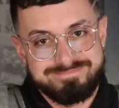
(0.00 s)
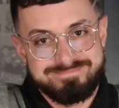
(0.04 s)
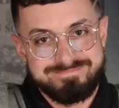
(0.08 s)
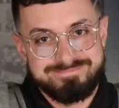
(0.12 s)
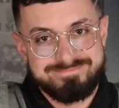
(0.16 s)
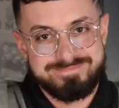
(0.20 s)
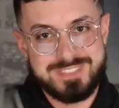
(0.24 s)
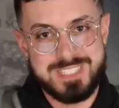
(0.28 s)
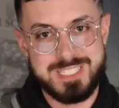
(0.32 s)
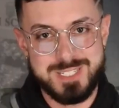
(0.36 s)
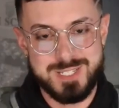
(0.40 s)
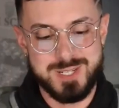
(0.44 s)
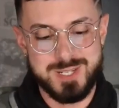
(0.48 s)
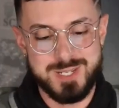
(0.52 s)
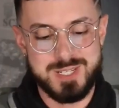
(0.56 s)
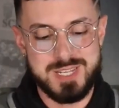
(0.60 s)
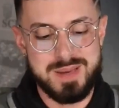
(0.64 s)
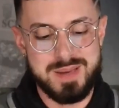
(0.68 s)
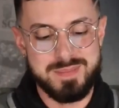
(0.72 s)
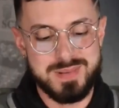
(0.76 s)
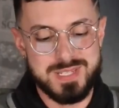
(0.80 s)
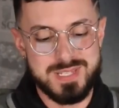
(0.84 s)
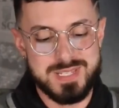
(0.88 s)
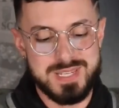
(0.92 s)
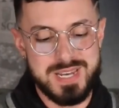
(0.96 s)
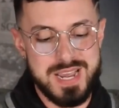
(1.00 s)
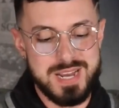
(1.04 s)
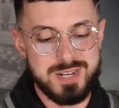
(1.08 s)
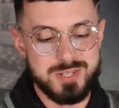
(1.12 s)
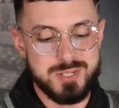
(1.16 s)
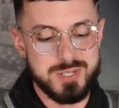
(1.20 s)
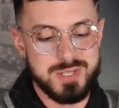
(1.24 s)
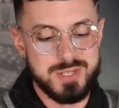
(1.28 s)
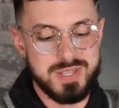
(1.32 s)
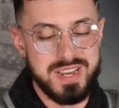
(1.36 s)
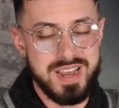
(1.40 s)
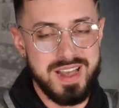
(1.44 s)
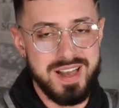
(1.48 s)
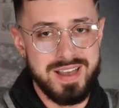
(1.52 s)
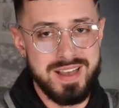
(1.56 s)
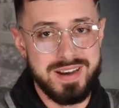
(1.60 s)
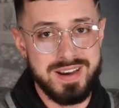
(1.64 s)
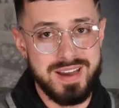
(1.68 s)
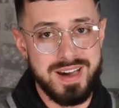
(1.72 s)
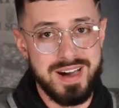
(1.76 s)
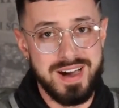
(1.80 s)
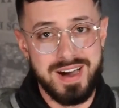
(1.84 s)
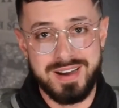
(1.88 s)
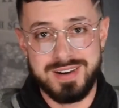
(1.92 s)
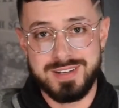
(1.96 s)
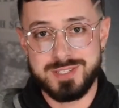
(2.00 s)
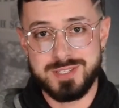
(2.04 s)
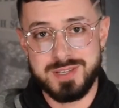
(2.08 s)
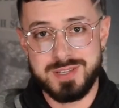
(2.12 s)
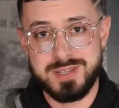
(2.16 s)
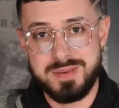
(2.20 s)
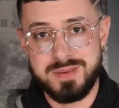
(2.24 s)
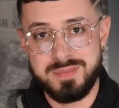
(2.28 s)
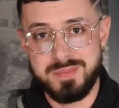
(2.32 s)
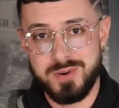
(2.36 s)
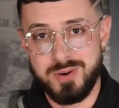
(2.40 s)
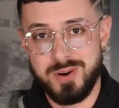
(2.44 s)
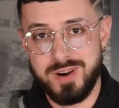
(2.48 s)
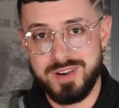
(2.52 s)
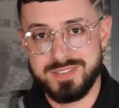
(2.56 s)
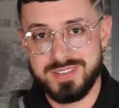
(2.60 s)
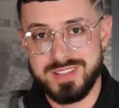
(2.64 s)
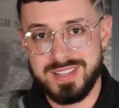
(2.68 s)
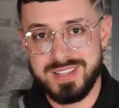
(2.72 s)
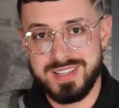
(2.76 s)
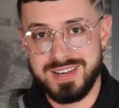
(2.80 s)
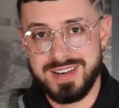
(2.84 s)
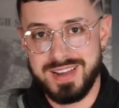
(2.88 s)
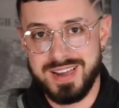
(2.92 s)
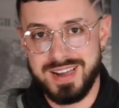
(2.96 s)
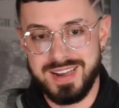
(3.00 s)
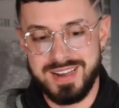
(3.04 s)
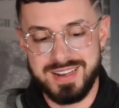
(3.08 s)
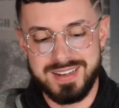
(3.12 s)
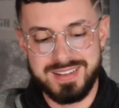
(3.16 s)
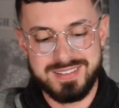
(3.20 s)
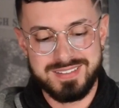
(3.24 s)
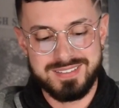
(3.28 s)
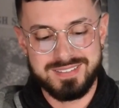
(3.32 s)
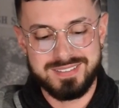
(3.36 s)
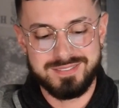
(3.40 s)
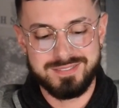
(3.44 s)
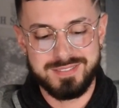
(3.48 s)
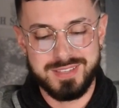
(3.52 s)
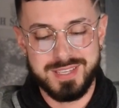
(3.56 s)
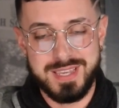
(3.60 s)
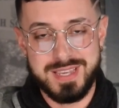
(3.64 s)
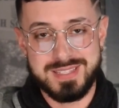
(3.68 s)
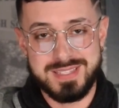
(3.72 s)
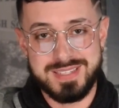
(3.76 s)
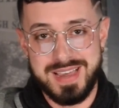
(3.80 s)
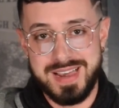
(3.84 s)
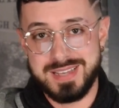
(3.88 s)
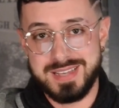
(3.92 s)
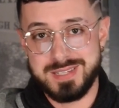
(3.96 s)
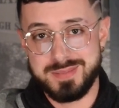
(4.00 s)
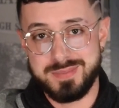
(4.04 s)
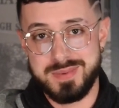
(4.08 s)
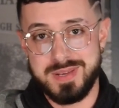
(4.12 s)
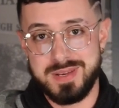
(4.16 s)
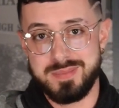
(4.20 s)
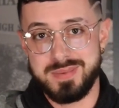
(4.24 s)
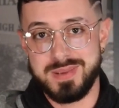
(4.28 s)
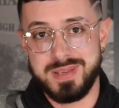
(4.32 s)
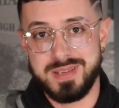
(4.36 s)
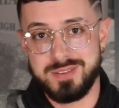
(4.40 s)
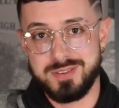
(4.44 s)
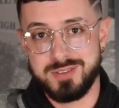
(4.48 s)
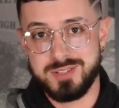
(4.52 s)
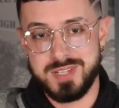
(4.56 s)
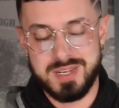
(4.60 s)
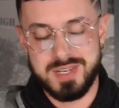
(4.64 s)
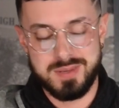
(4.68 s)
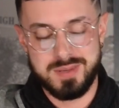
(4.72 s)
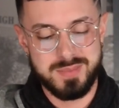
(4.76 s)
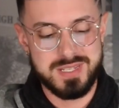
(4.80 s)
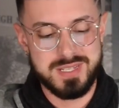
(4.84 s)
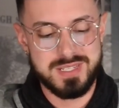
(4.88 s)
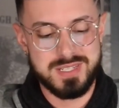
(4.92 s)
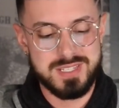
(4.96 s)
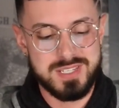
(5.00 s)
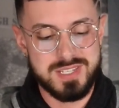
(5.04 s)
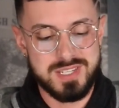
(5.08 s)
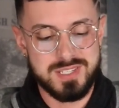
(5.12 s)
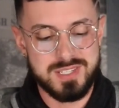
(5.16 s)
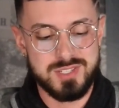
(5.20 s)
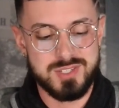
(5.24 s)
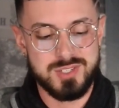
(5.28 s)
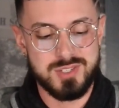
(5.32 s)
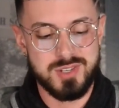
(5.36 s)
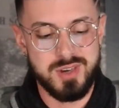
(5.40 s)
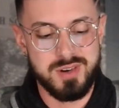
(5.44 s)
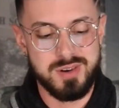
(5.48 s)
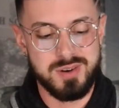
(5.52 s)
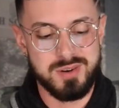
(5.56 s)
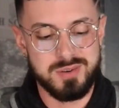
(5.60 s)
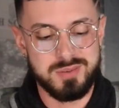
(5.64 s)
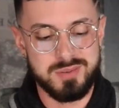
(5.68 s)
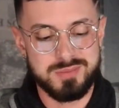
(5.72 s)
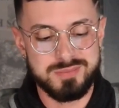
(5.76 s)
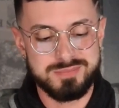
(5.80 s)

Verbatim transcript: it just happens naturally. And honestly, more often than not, the kids ask me to be in their segments, so.